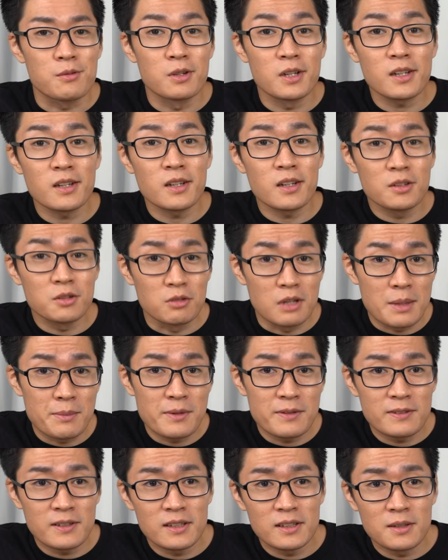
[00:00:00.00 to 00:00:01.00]
Today, I'm
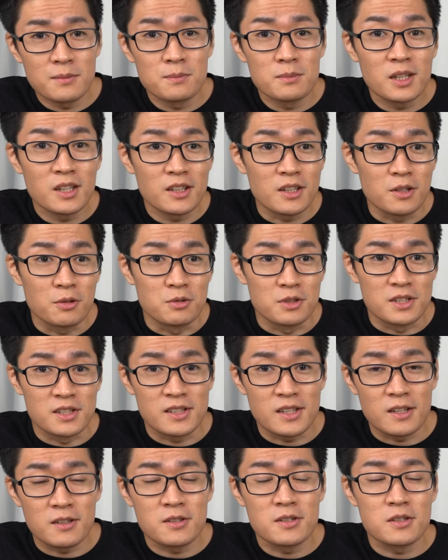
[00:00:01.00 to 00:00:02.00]
going to make my
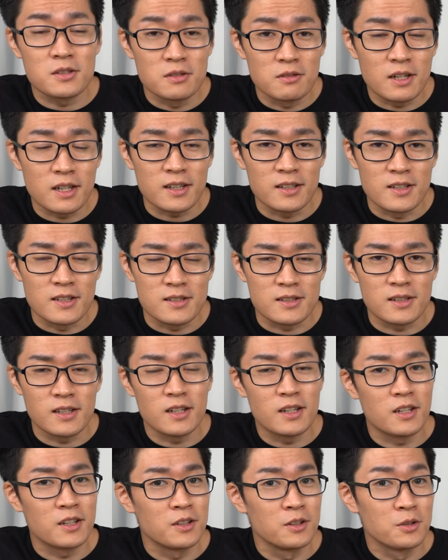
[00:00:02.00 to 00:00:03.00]
own do-re-mi-fa
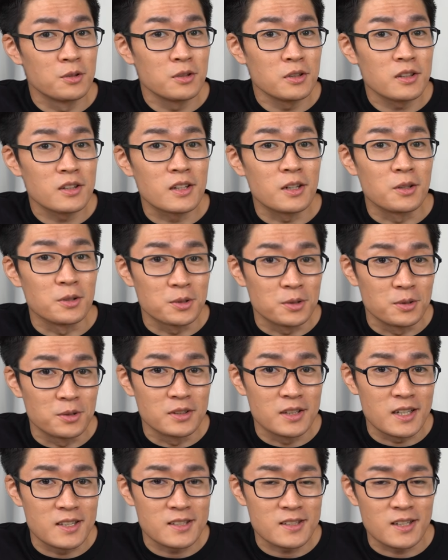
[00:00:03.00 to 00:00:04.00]
inverter, but before
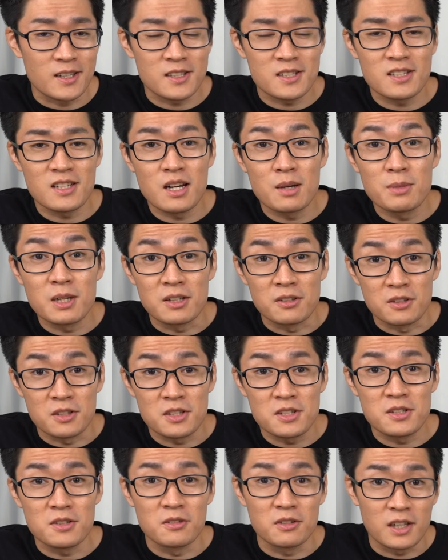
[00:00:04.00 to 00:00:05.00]
that, I need to know the
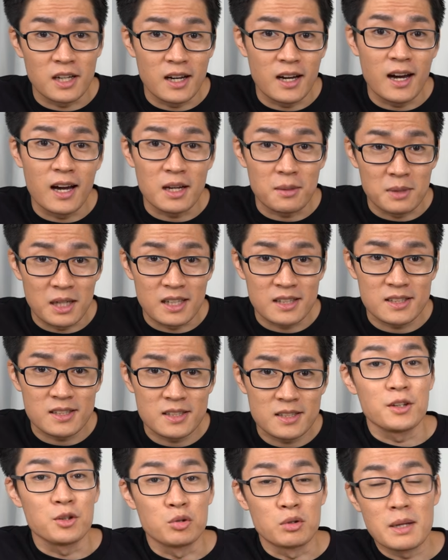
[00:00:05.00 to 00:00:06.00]
sound the inverter should
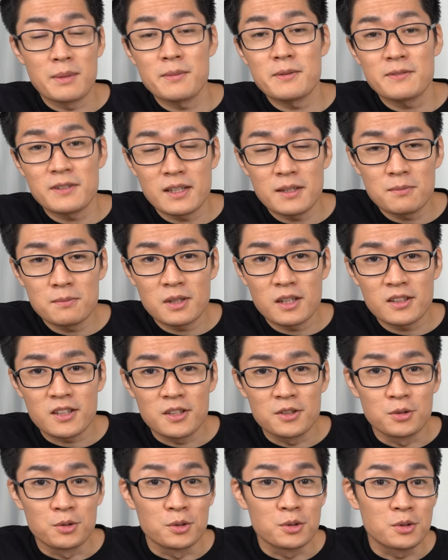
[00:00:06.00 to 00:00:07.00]
produce. I wish I
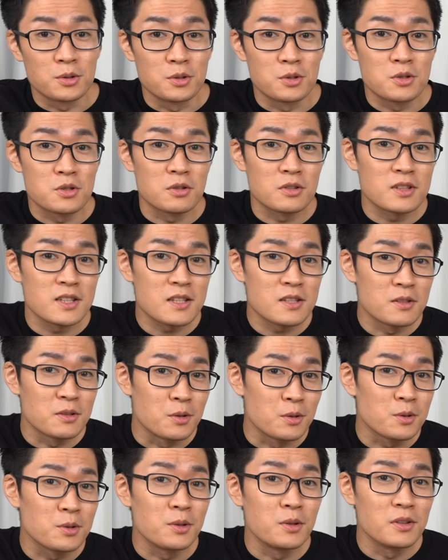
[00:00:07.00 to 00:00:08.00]
could record the sound of
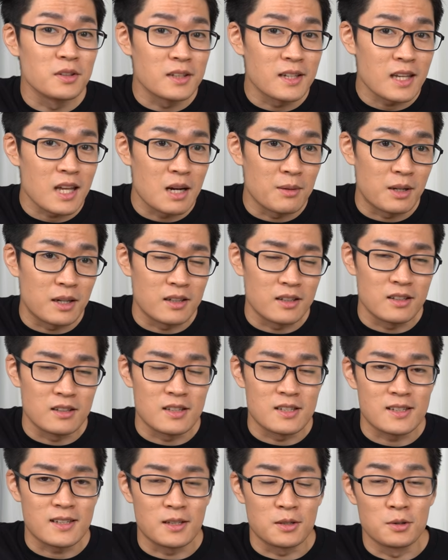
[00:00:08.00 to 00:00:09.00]
actual do-re-mi-fa
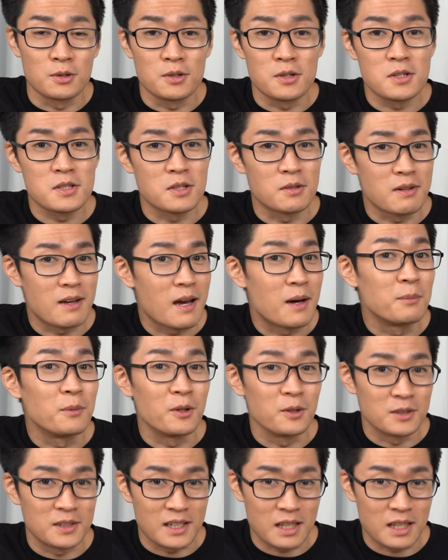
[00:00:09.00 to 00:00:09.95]
inverters, but it's no longer